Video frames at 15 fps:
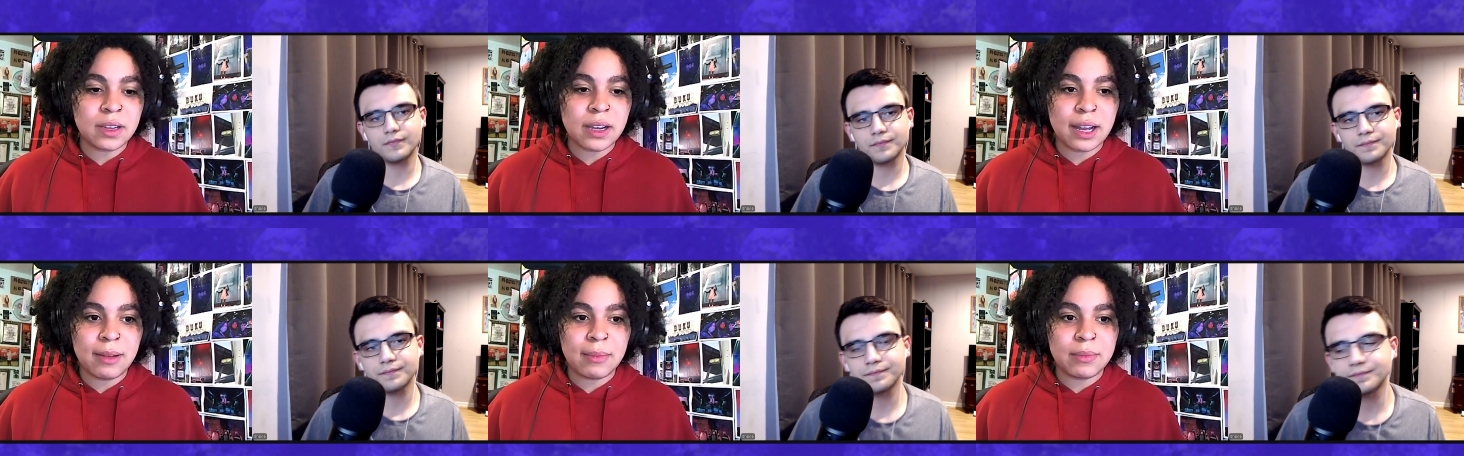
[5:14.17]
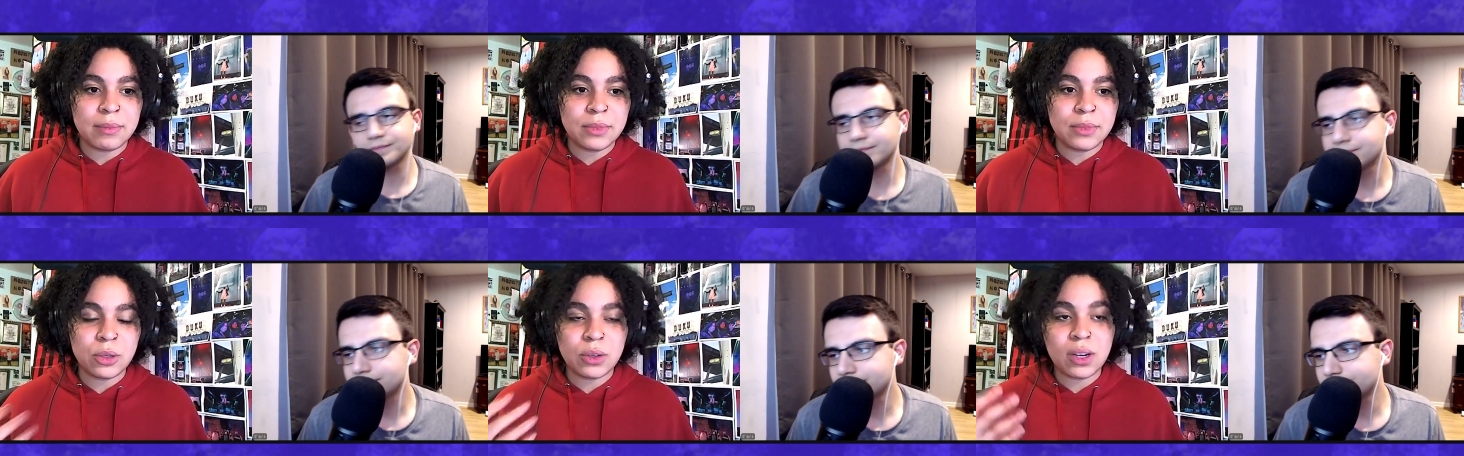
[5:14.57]

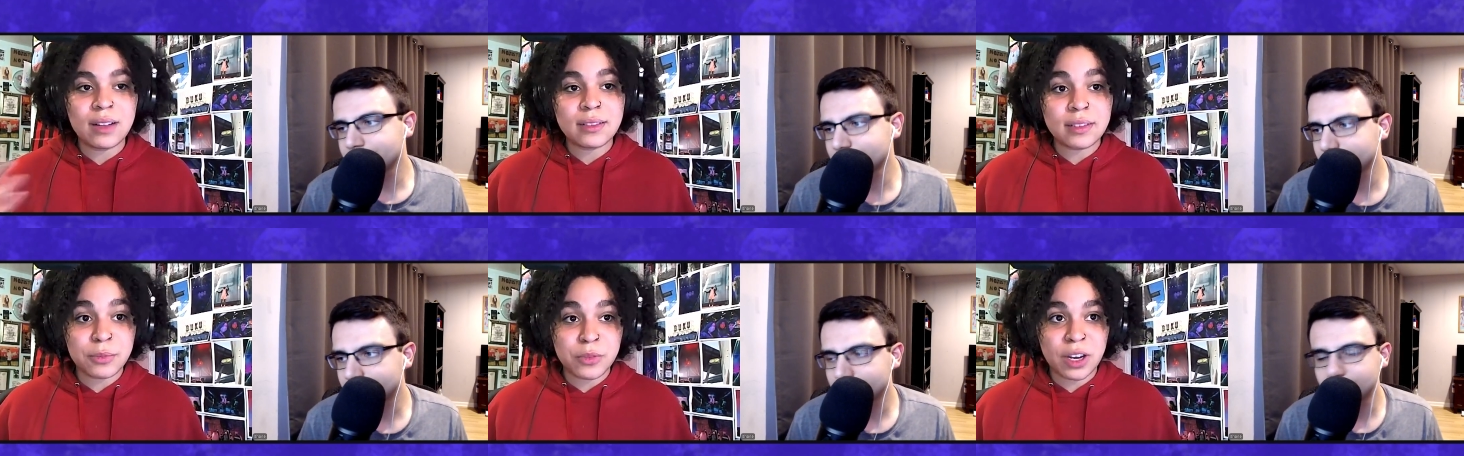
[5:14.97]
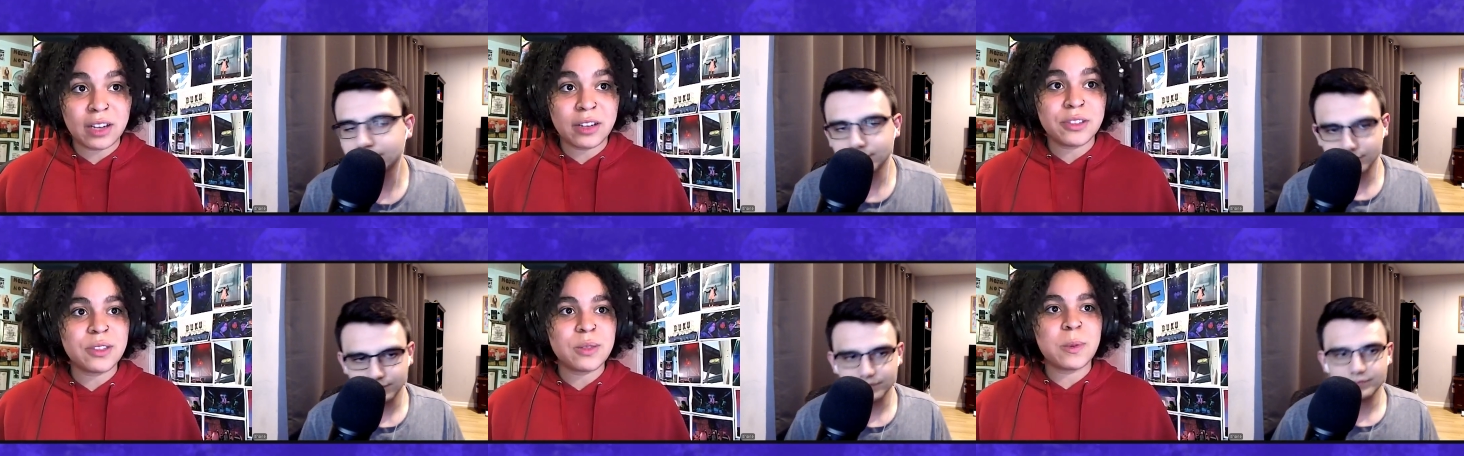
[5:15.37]
Speaker 1: um, do concept
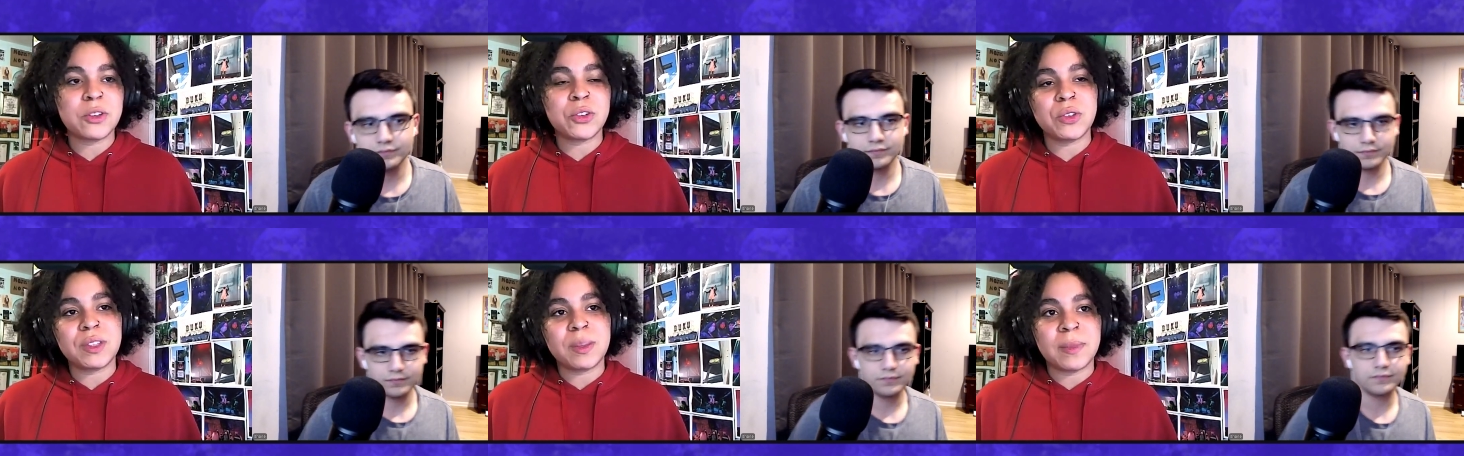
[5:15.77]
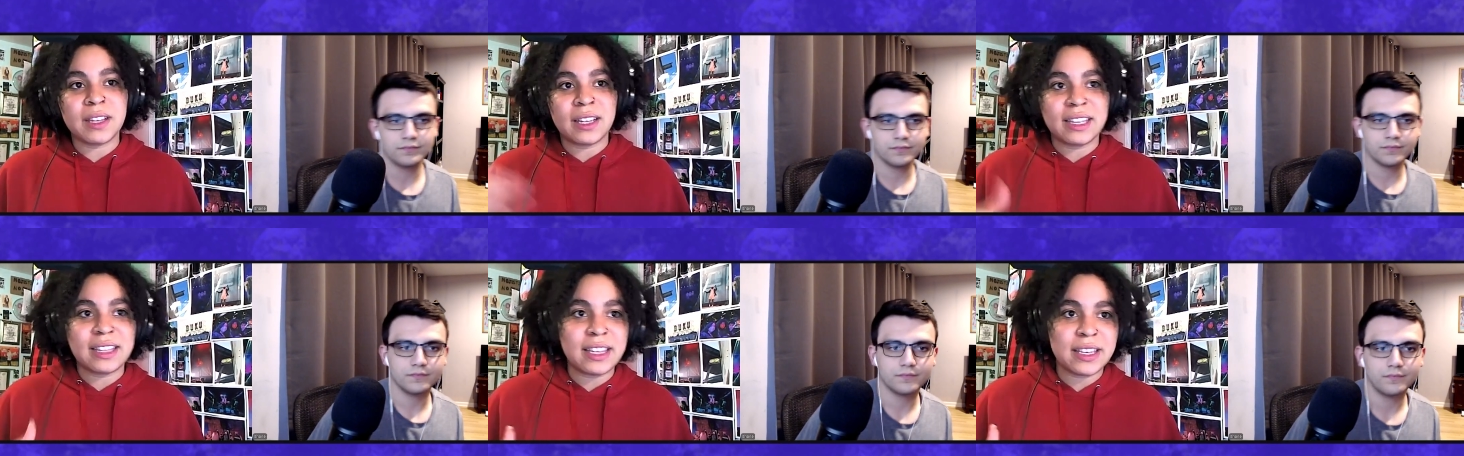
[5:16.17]
records, especially something
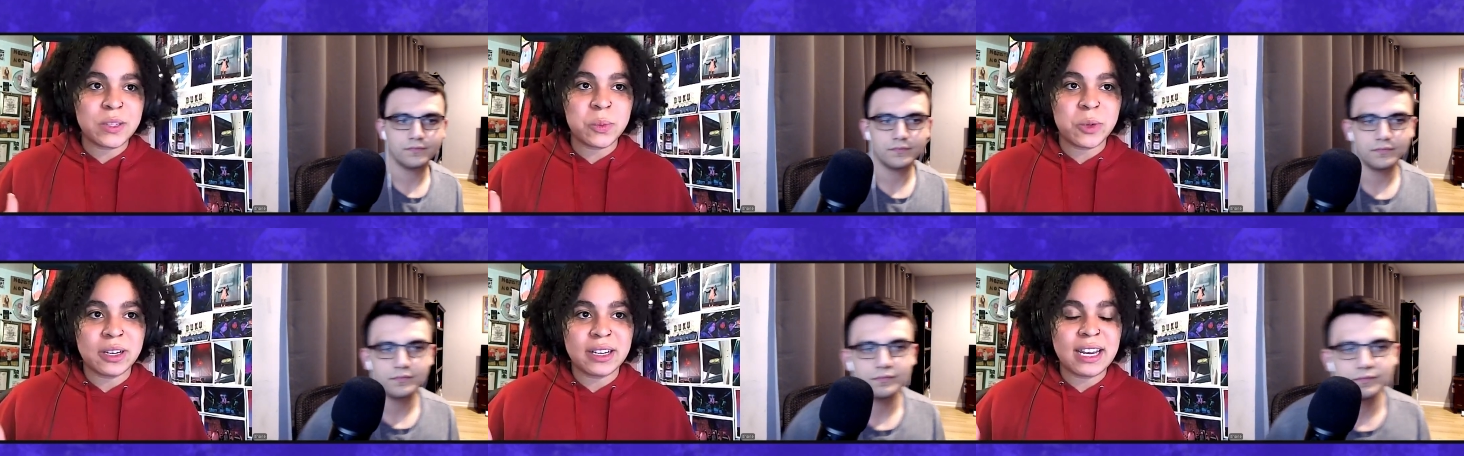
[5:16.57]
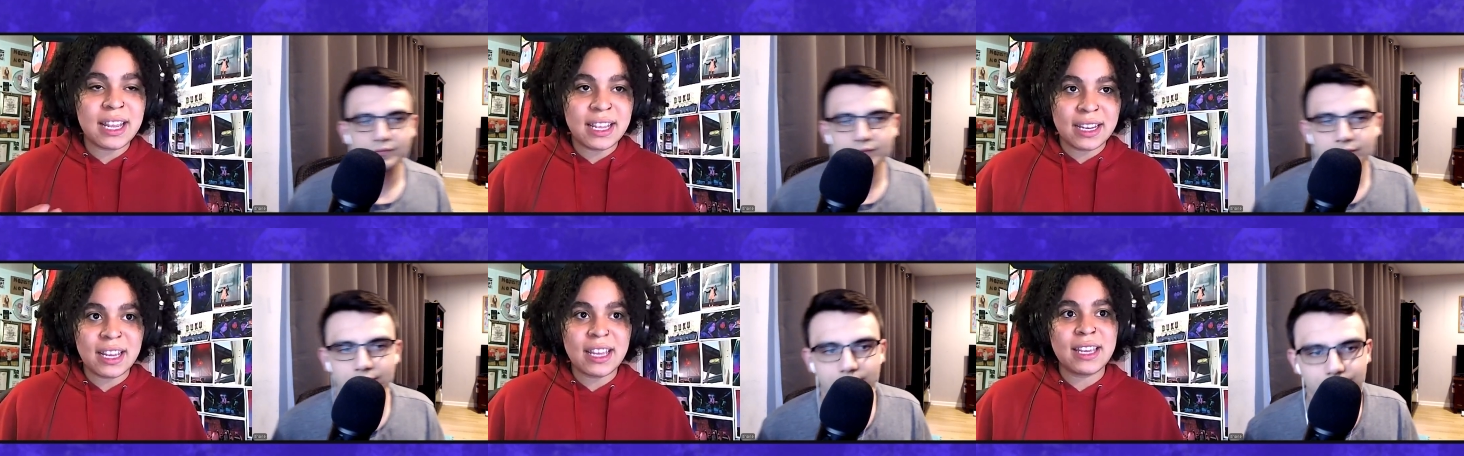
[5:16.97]
like this where
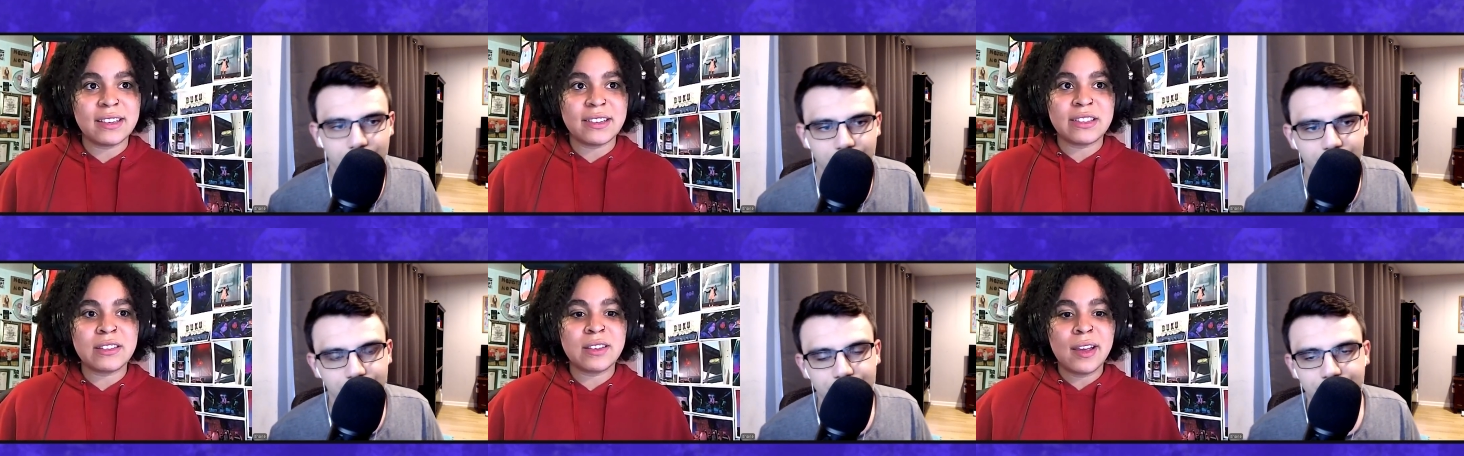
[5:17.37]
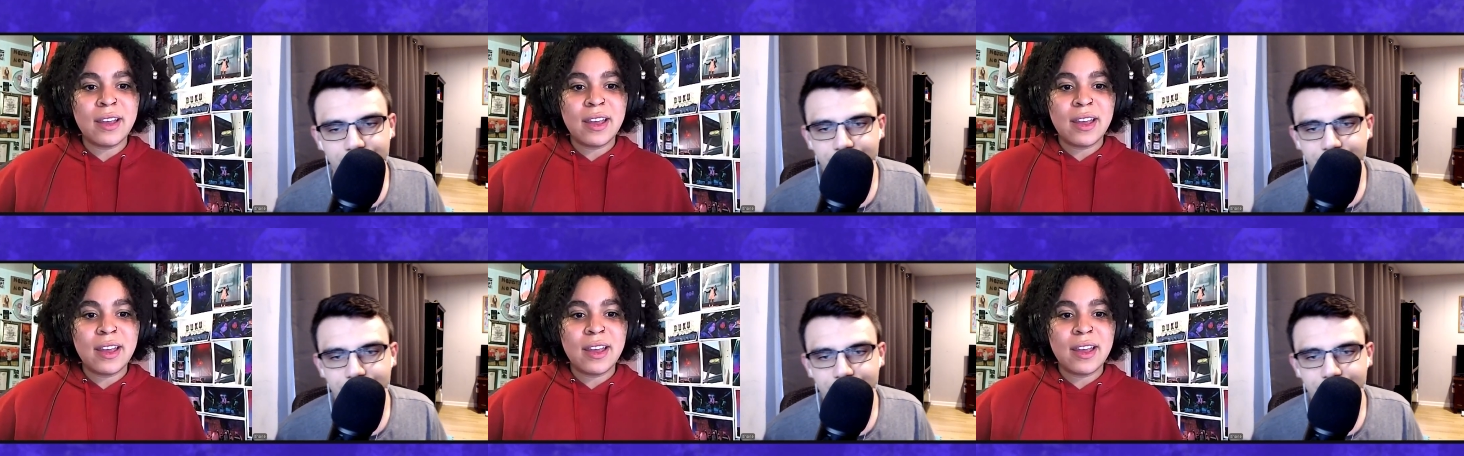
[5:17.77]
it is